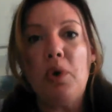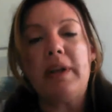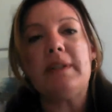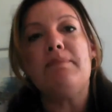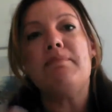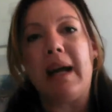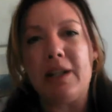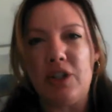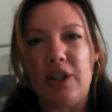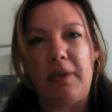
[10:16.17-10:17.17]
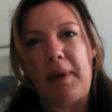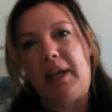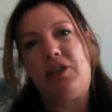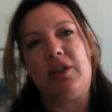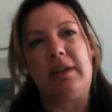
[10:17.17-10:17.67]
as much
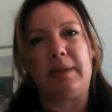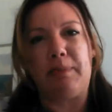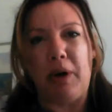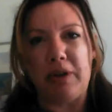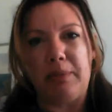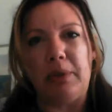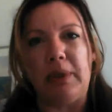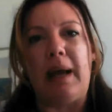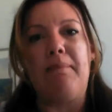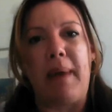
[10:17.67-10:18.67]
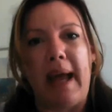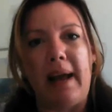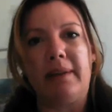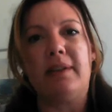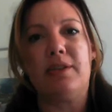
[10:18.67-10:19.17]
information as possible
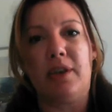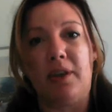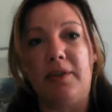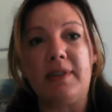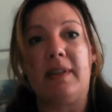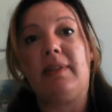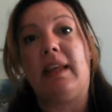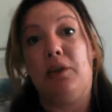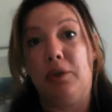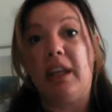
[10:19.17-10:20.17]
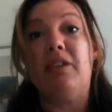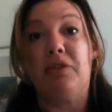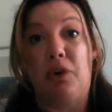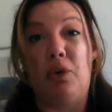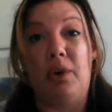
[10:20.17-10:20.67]
about the service that they're looking
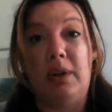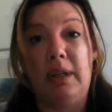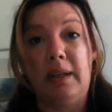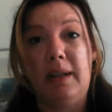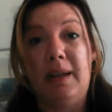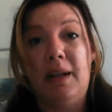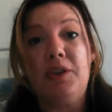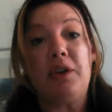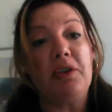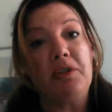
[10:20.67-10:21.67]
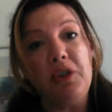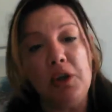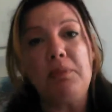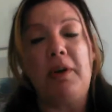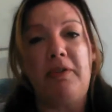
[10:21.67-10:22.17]
for. So if
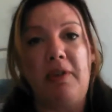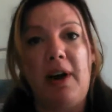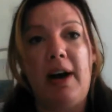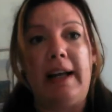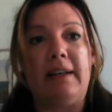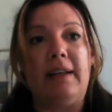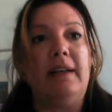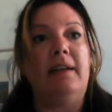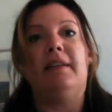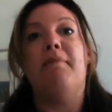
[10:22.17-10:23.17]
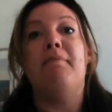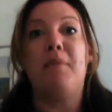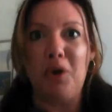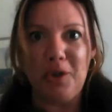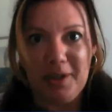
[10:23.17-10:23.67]
you provide the
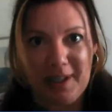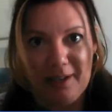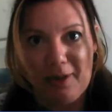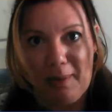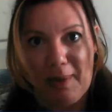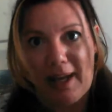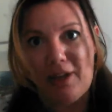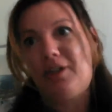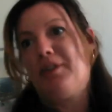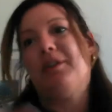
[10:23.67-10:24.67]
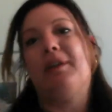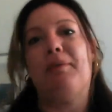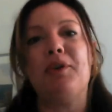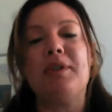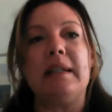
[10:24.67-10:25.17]
most information or the
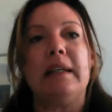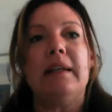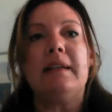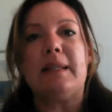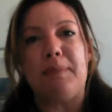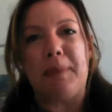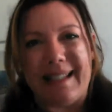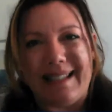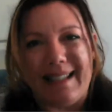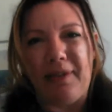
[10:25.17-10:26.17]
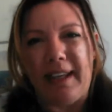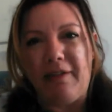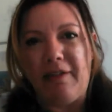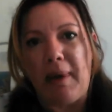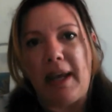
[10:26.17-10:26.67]
most specific
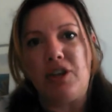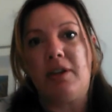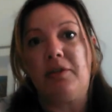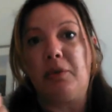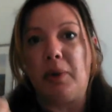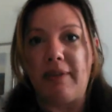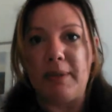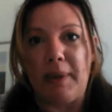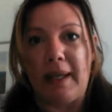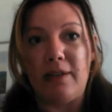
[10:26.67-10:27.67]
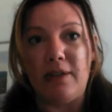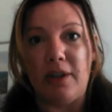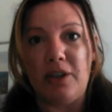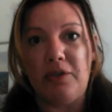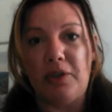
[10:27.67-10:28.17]
information of whatever's being
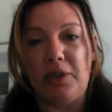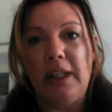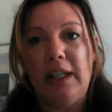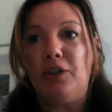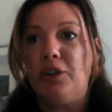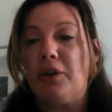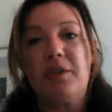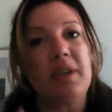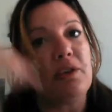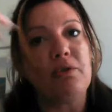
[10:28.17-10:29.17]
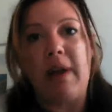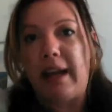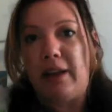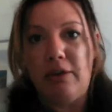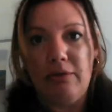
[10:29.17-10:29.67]
searched for, Google's going to
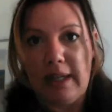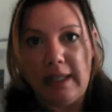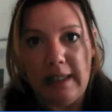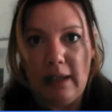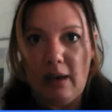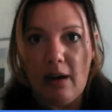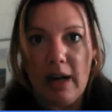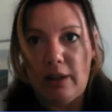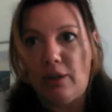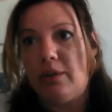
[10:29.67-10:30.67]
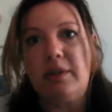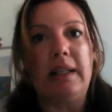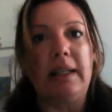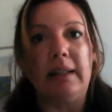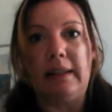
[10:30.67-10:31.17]
rank you really high. Google's
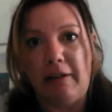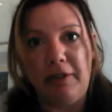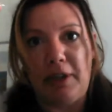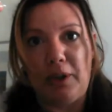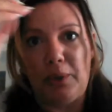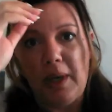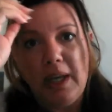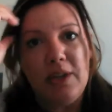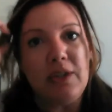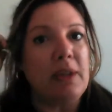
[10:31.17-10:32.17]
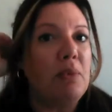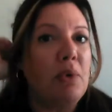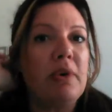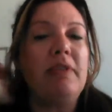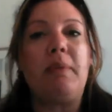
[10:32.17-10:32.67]
going to love you. So the
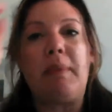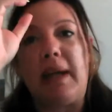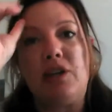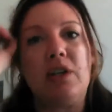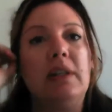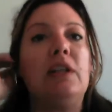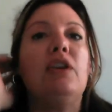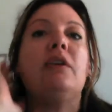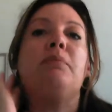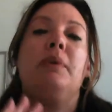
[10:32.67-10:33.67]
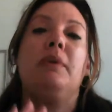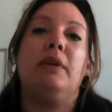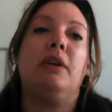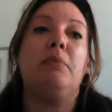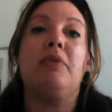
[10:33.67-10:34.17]
more information that you can
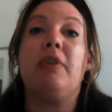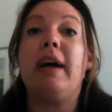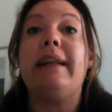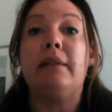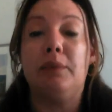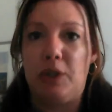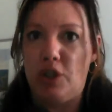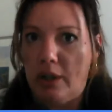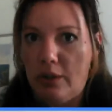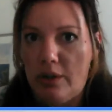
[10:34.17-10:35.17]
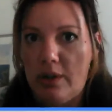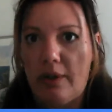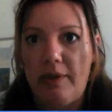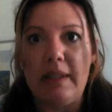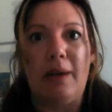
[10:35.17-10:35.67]
provide, which includes
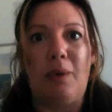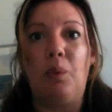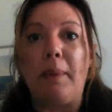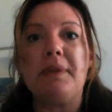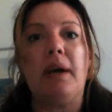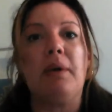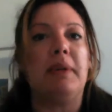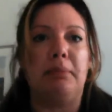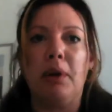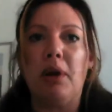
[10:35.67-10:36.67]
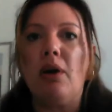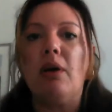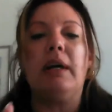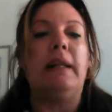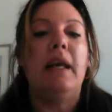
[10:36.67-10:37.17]
obviously a website with a
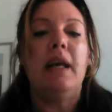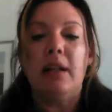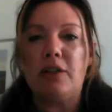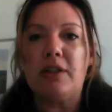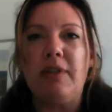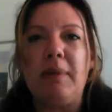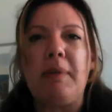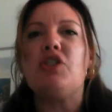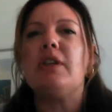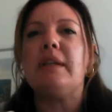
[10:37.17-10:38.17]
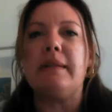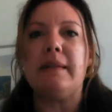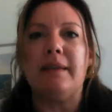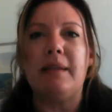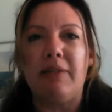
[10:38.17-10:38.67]
blog and lots of images
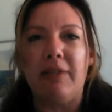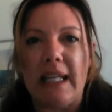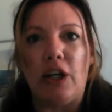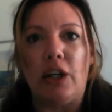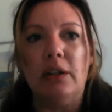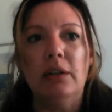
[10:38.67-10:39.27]
and video,